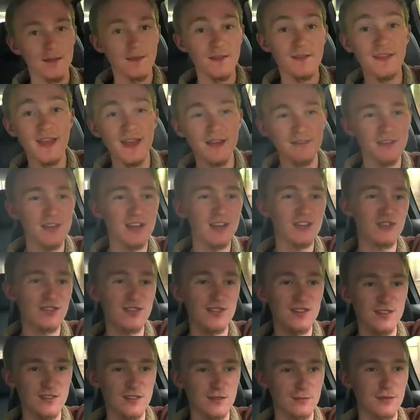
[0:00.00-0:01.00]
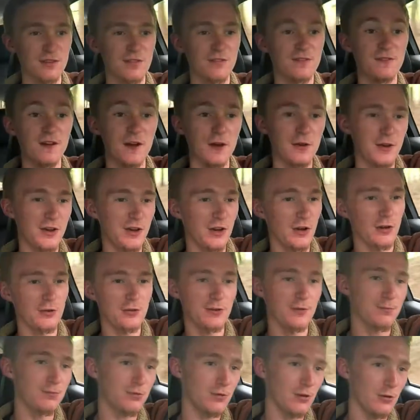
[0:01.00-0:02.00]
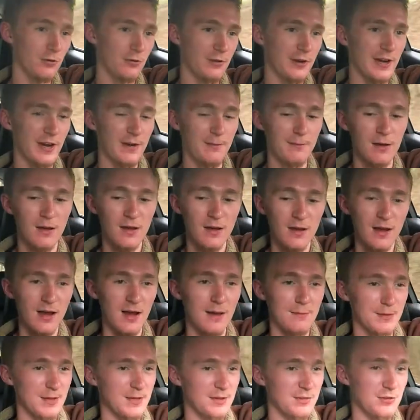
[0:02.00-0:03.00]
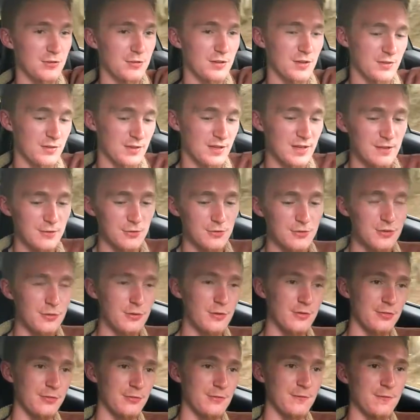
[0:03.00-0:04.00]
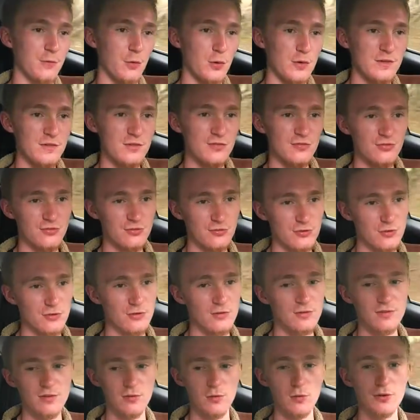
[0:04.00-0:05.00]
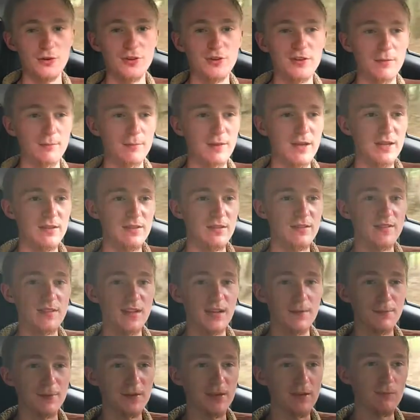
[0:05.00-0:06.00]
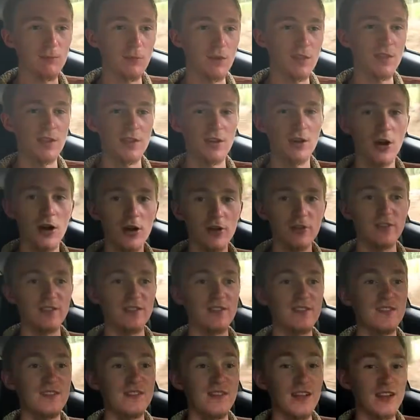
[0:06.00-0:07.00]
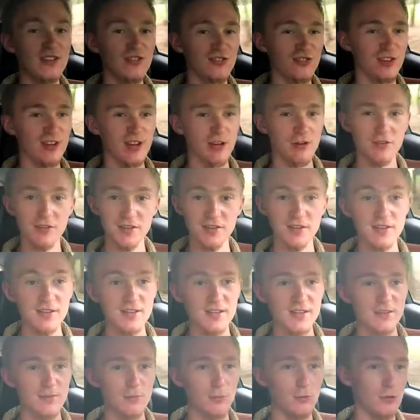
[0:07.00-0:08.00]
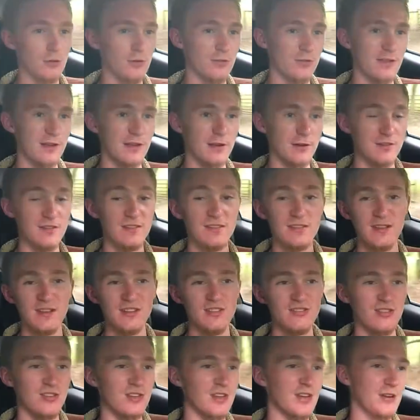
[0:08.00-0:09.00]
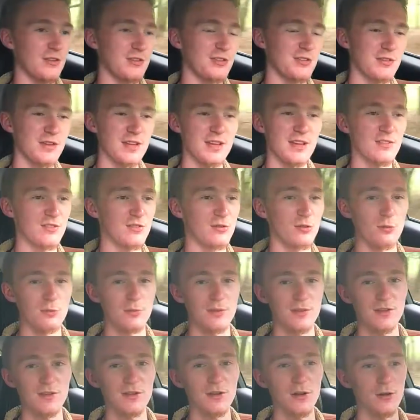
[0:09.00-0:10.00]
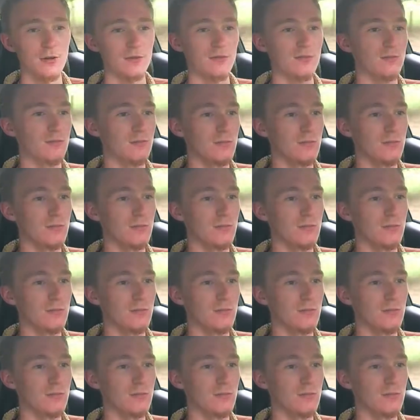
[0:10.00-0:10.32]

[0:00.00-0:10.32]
The navigation system is very hard to program. I mean, you can either do it through voice controls or you can manually type it in when the car is stationary. Key word there, stationary. You can't do it when the car is